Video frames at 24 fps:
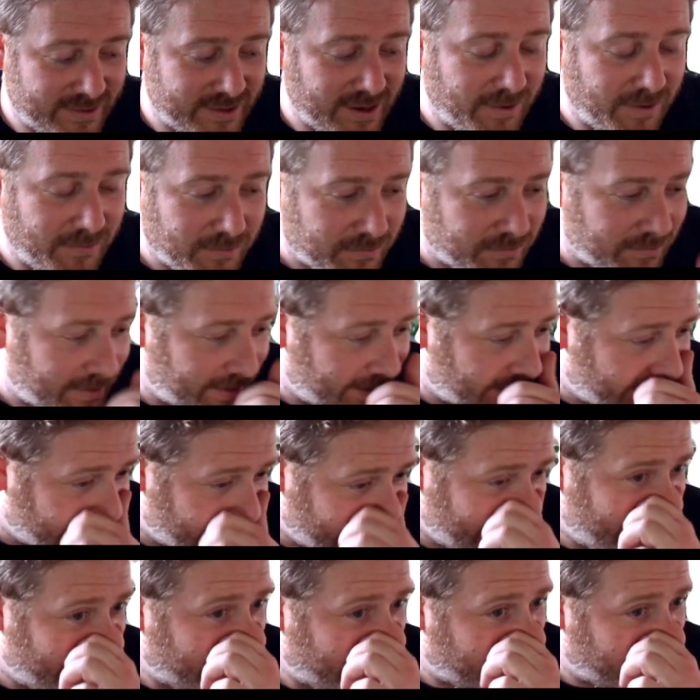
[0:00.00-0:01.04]
a
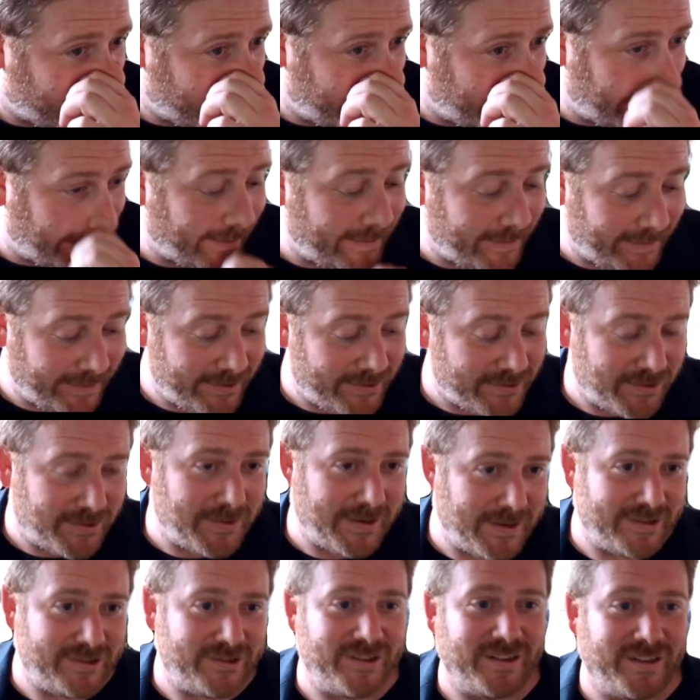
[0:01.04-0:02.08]
really, really good
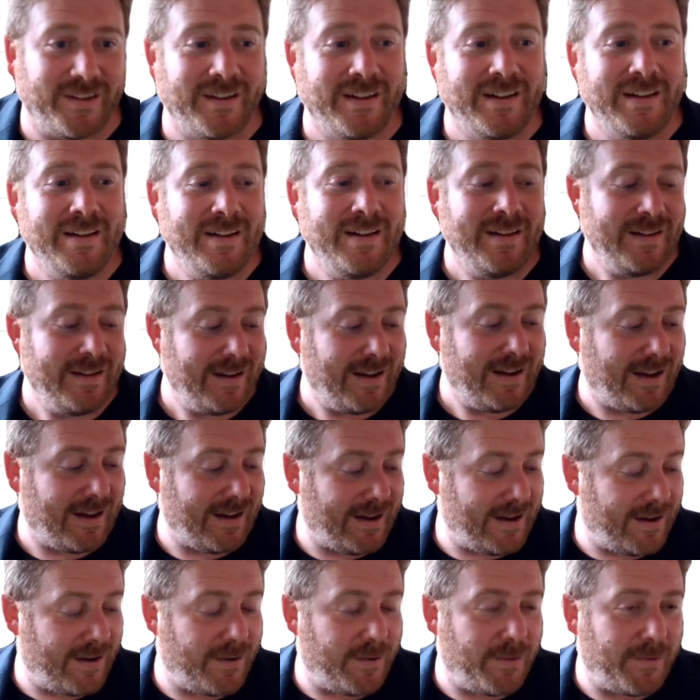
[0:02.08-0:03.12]
question.
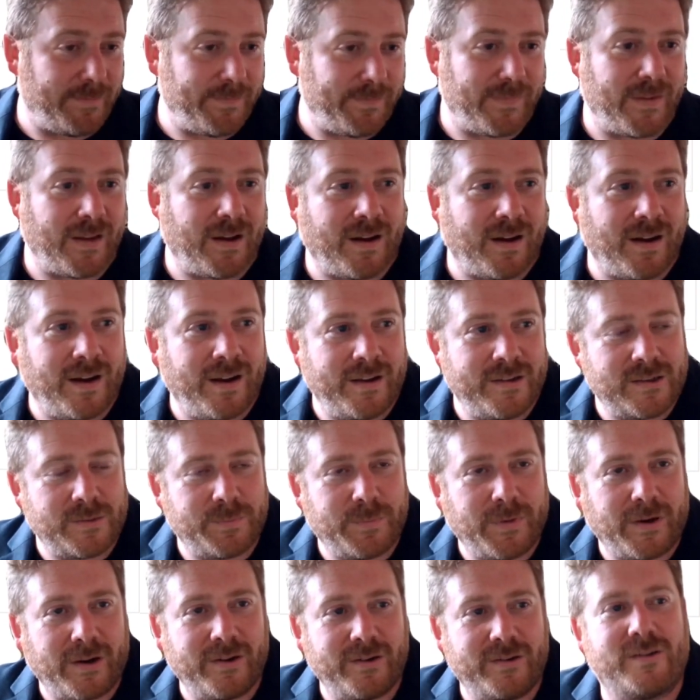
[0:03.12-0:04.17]
I
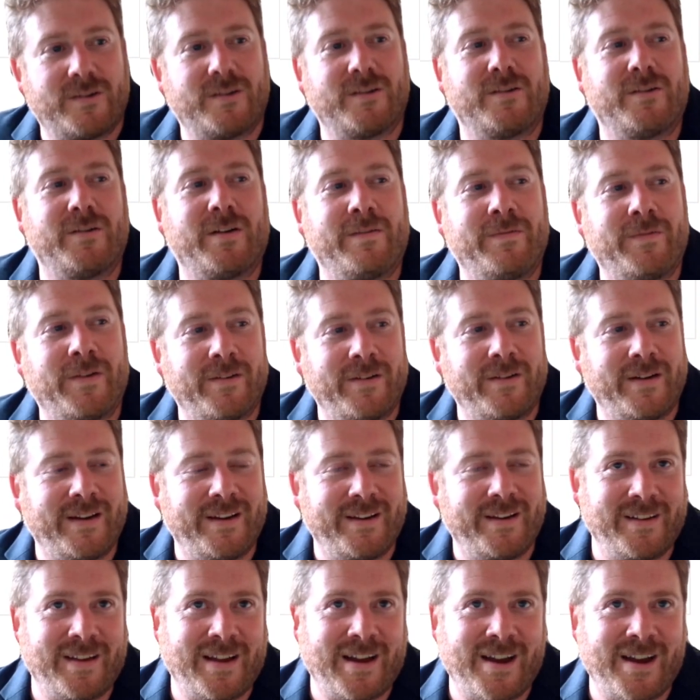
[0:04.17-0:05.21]
spoke to a
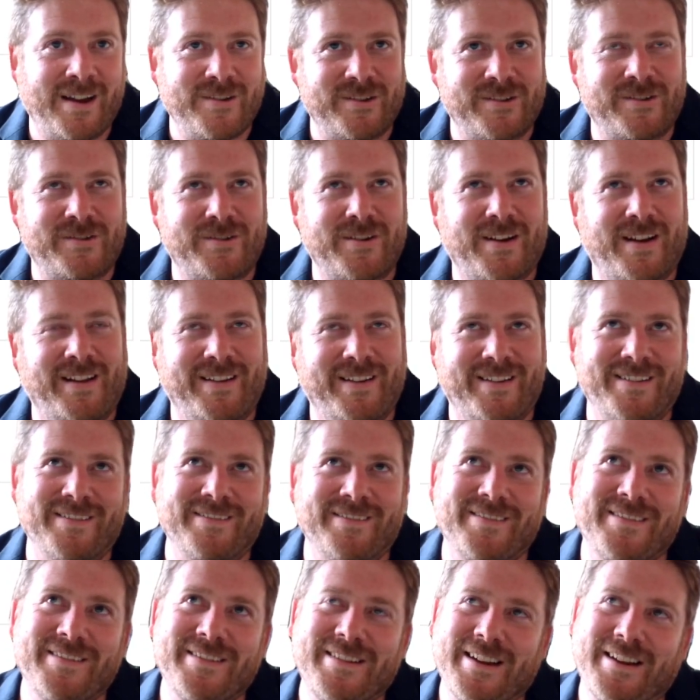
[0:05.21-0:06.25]
very large
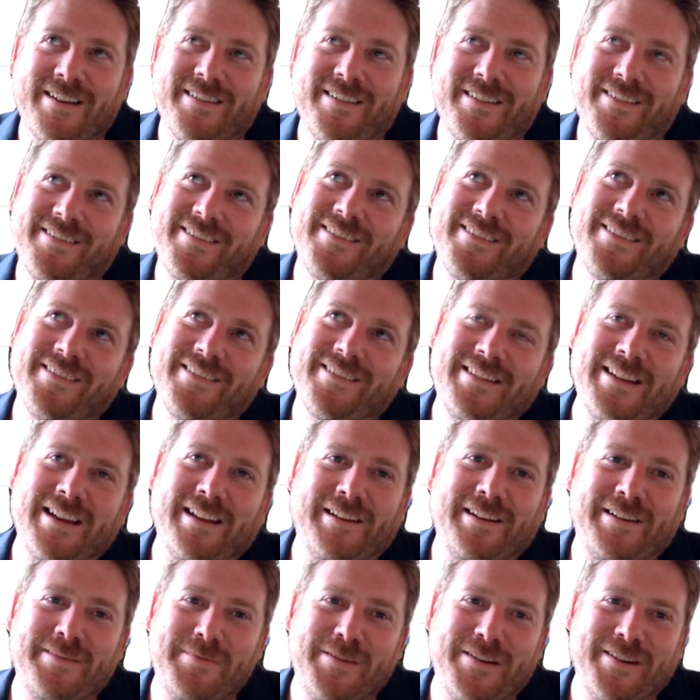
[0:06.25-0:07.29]
Australian
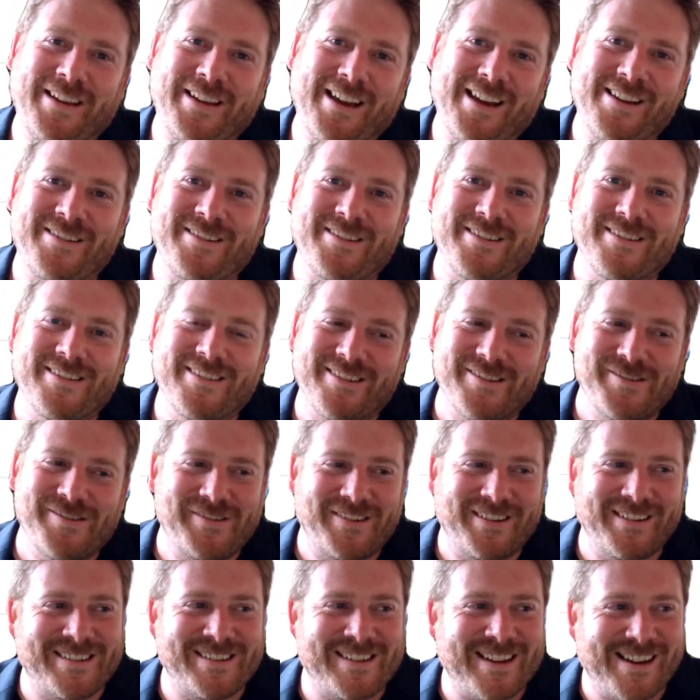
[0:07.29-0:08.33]
telecommunications
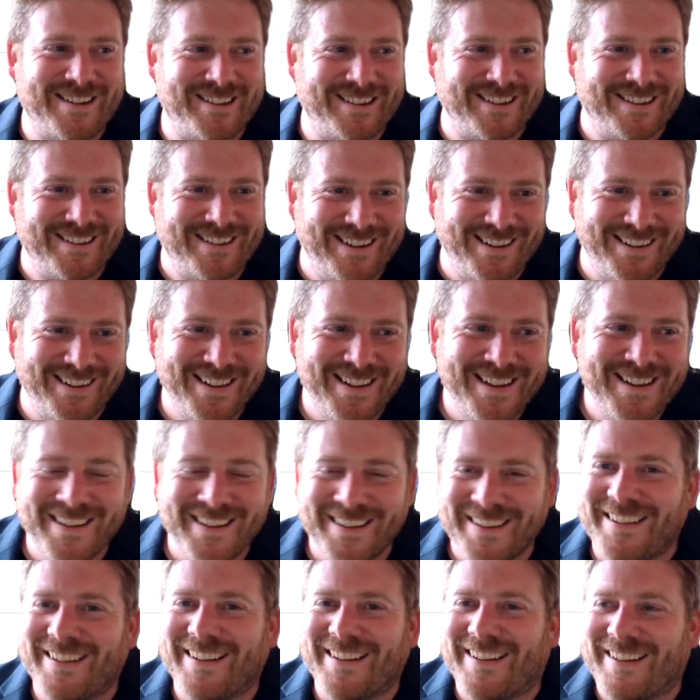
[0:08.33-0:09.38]
organisation
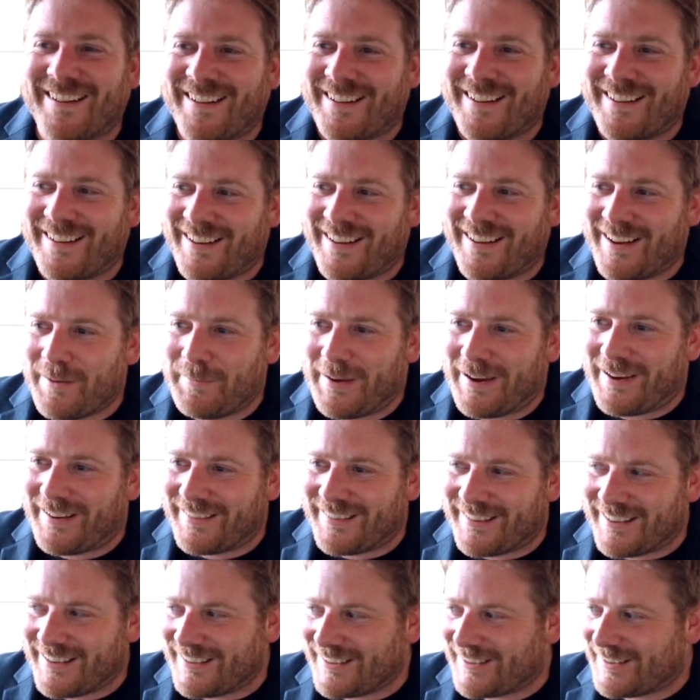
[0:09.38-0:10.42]

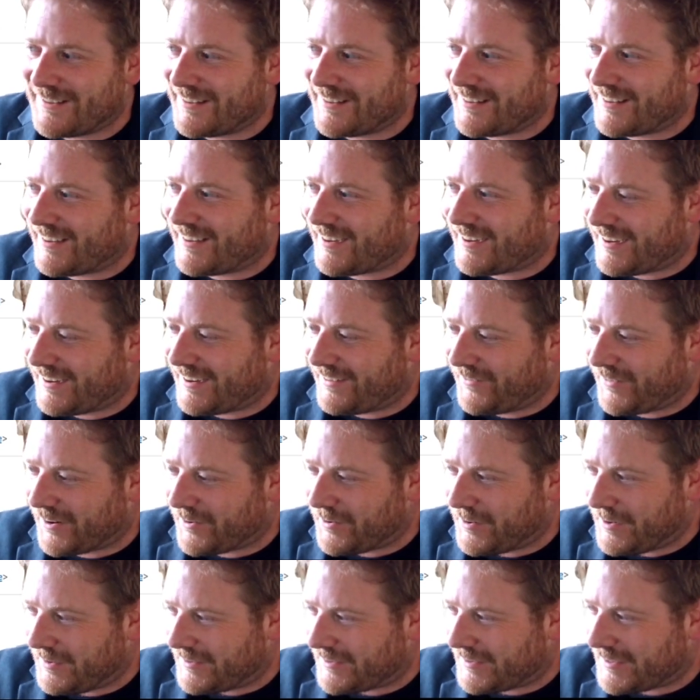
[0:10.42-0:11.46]
about this
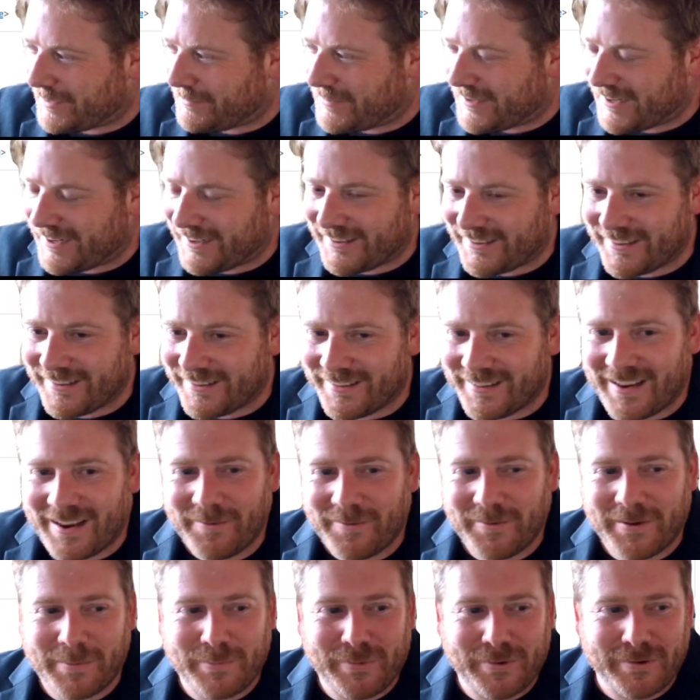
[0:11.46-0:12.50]
very subject at
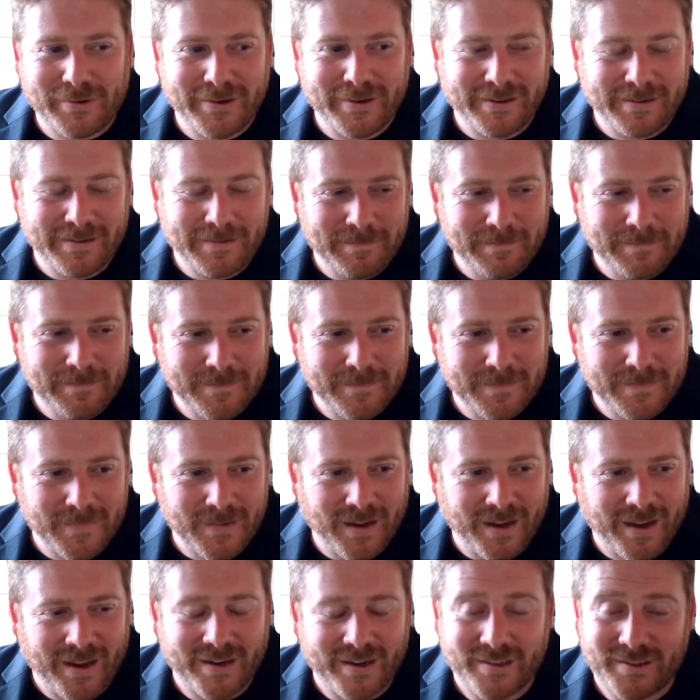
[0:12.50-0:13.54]
one point,
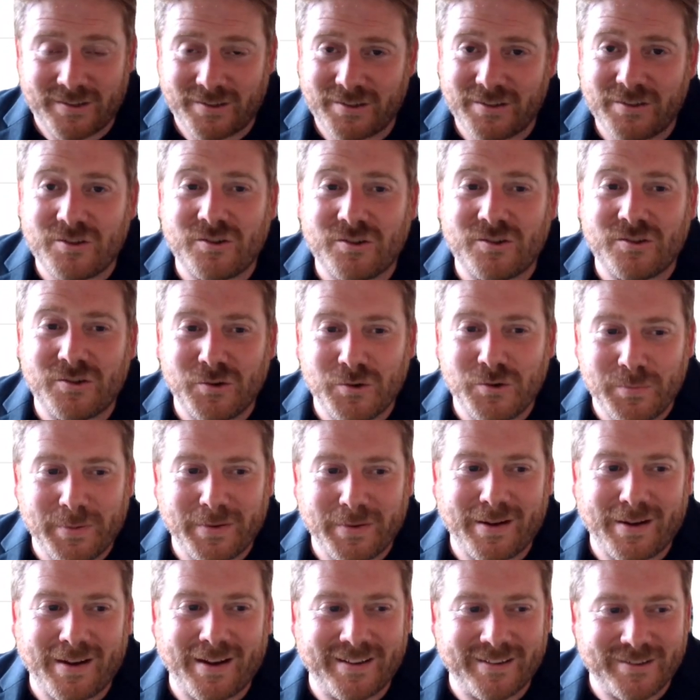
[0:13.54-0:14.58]
and it's
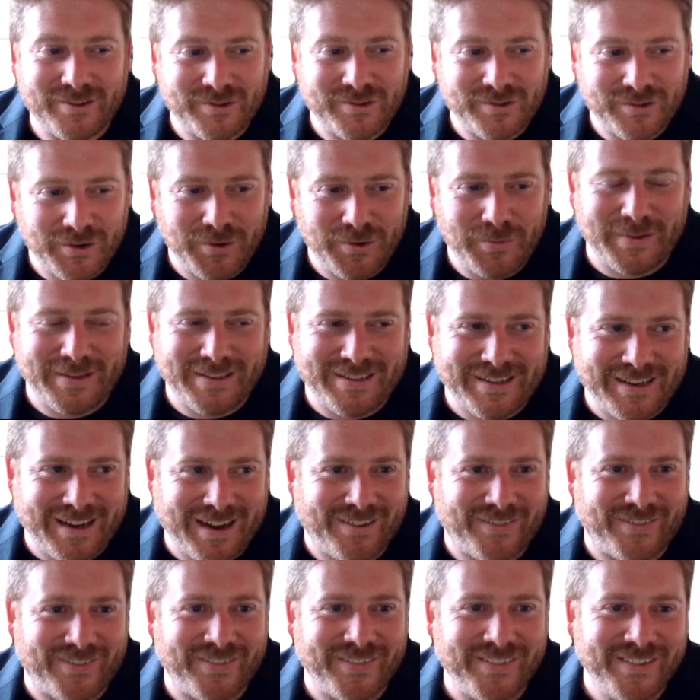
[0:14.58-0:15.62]
super, super
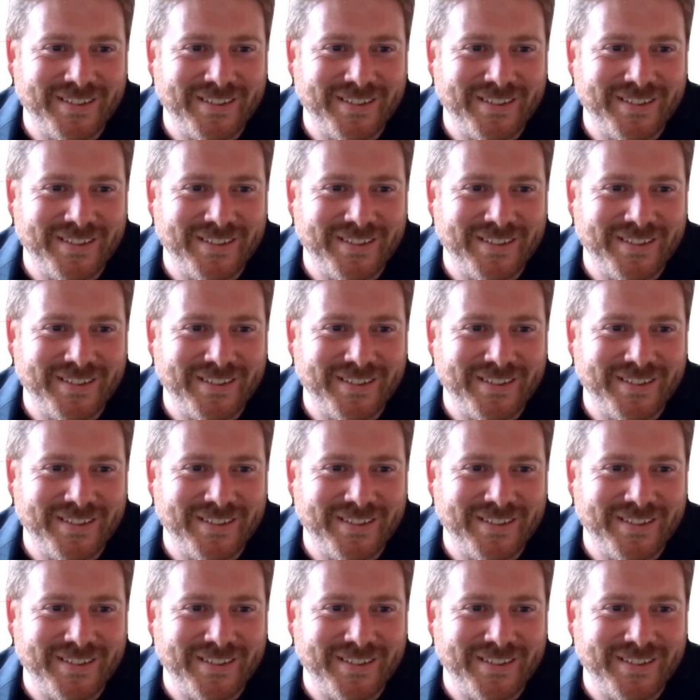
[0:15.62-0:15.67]
tough,